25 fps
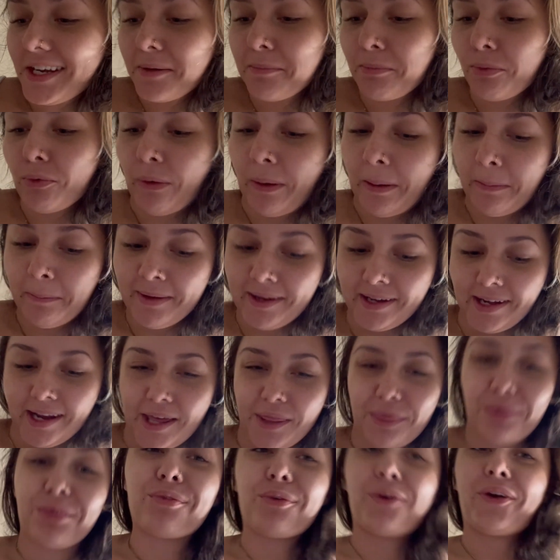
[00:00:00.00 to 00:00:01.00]
appointment
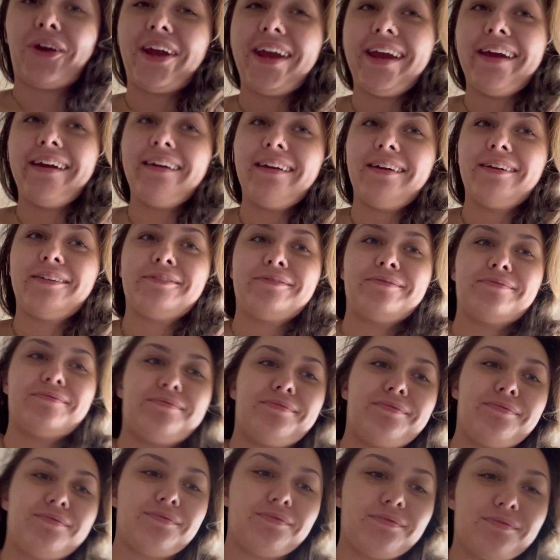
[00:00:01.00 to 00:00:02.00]
at 3
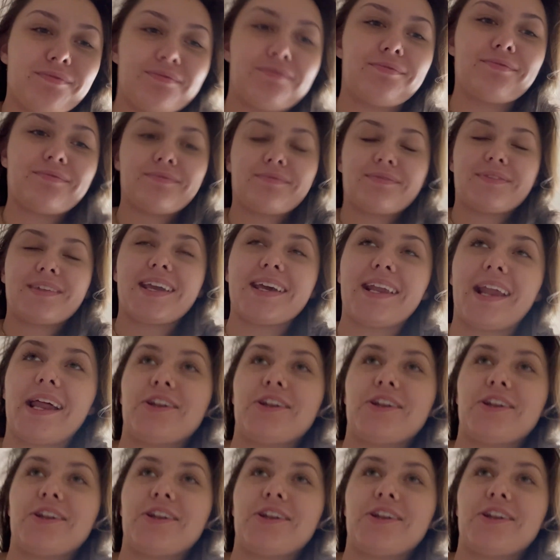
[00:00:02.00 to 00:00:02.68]
and